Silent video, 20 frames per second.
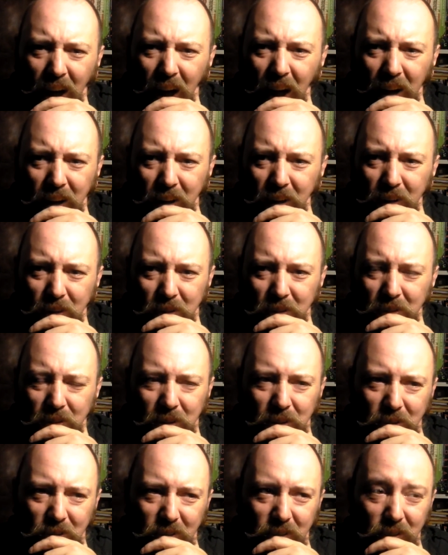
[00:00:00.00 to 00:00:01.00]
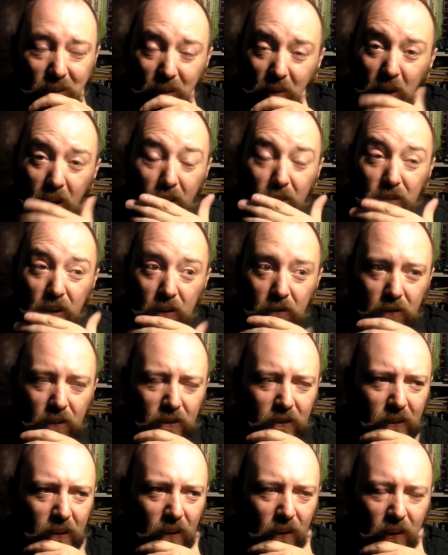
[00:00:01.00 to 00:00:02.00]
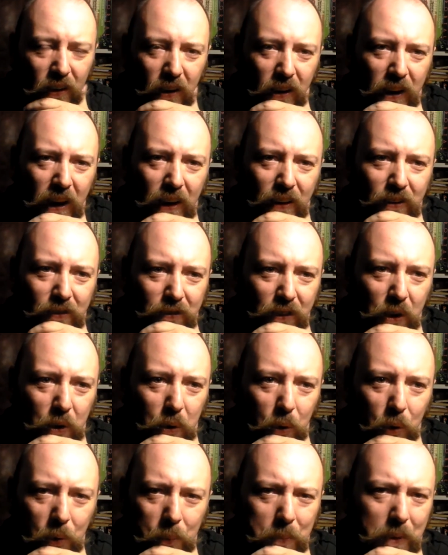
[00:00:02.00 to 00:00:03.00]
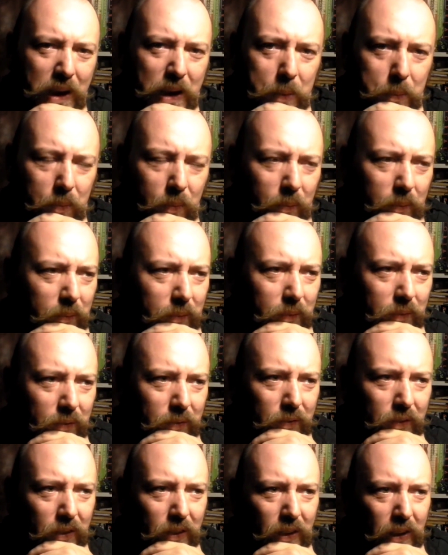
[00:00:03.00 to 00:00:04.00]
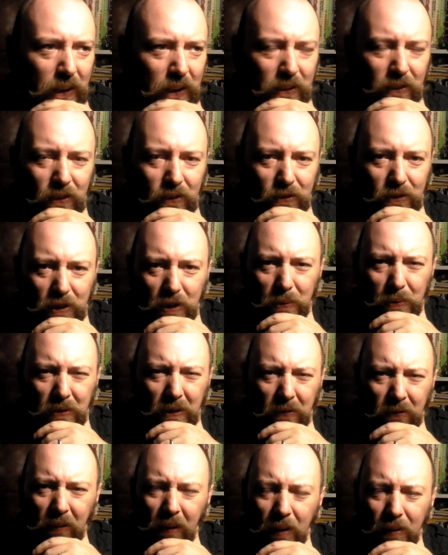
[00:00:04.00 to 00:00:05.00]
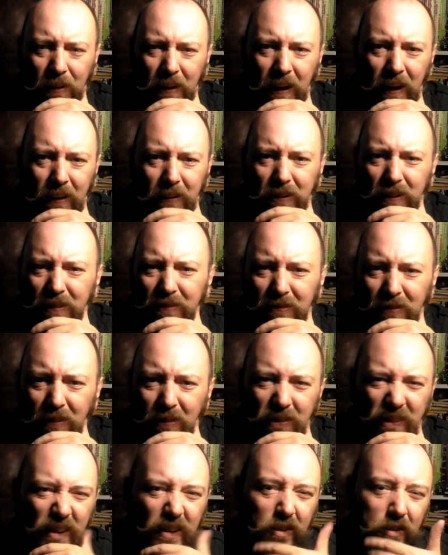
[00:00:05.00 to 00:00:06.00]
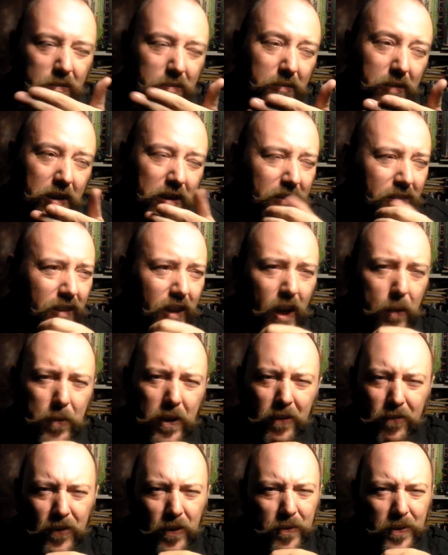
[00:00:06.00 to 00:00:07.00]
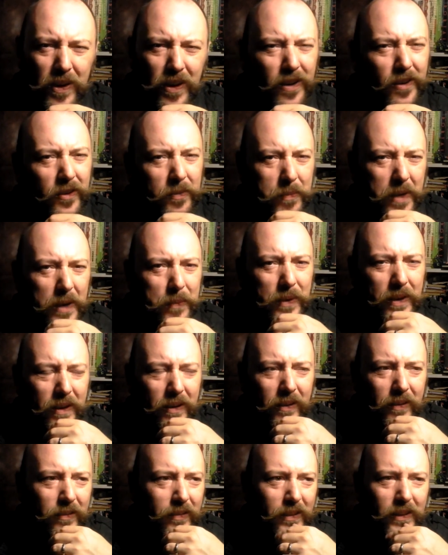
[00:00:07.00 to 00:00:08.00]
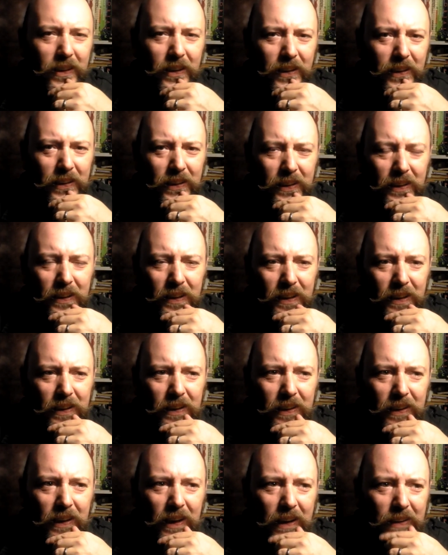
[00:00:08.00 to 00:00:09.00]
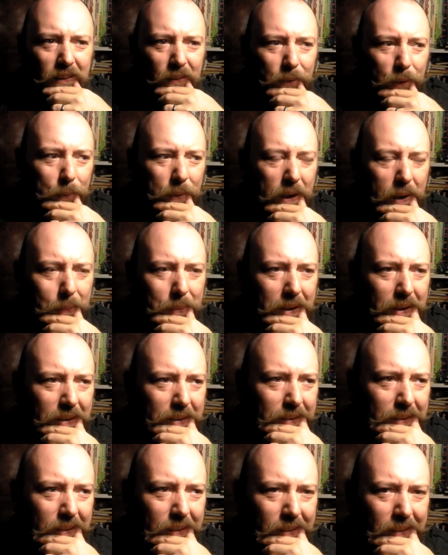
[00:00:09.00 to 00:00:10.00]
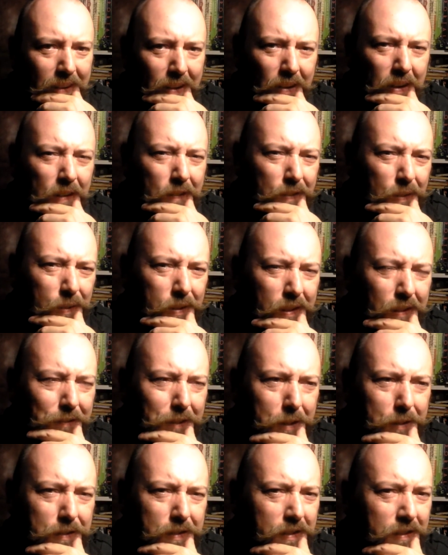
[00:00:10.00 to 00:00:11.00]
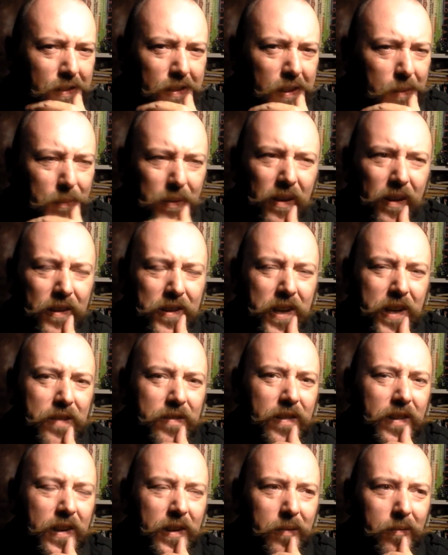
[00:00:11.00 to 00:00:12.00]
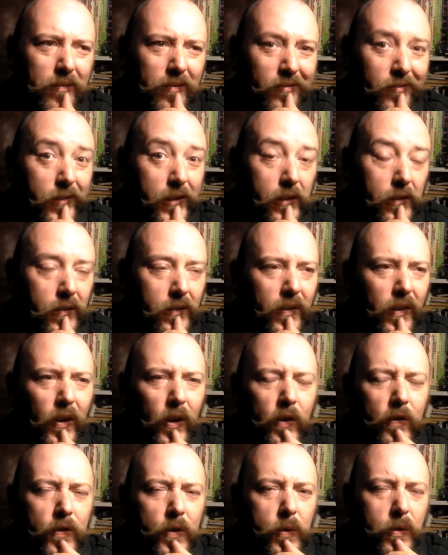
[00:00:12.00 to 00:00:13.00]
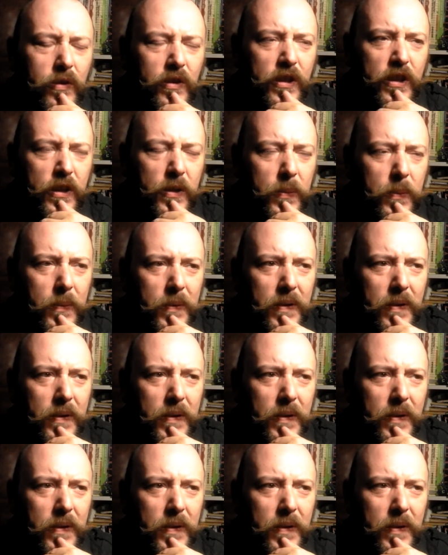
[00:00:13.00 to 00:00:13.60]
I found recently that I can record MAME and do stuff like that. So give me a few years, maybe I'll get something better, but looking forward to the future isn't something I generally, well, look forward to.